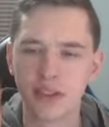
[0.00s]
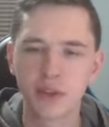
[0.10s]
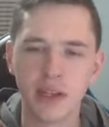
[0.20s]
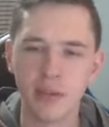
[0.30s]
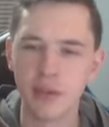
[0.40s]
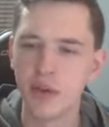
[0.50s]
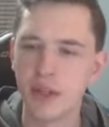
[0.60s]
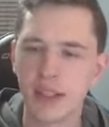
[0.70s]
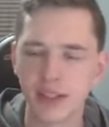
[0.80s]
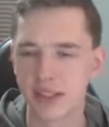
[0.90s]
stream. You tune
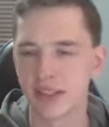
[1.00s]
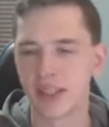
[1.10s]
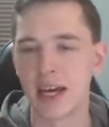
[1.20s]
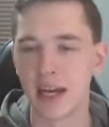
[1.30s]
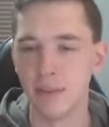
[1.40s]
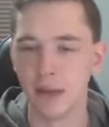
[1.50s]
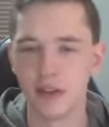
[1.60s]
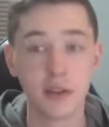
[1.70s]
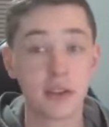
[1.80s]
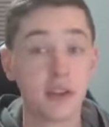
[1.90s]
in just in time. And to
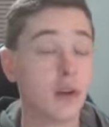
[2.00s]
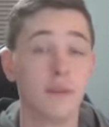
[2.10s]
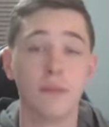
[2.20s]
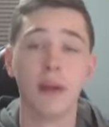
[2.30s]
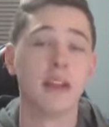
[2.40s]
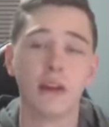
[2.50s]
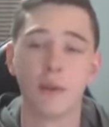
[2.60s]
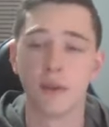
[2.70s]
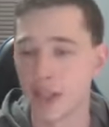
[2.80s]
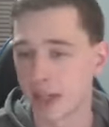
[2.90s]
those of you who have been here,
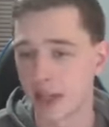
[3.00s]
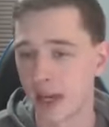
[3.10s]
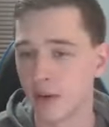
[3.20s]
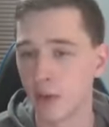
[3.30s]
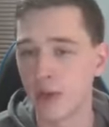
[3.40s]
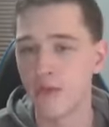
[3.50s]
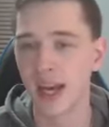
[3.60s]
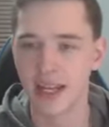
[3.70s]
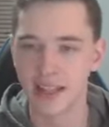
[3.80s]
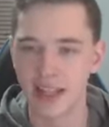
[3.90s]
well, check it out. We've
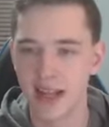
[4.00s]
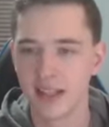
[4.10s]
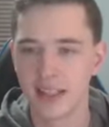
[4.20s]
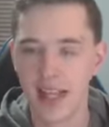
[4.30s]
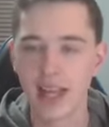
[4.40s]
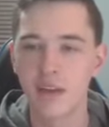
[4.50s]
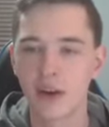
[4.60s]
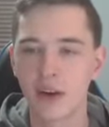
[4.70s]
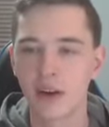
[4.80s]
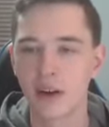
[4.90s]
got ten of
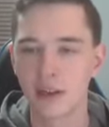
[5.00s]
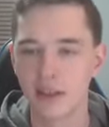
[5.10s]
our cars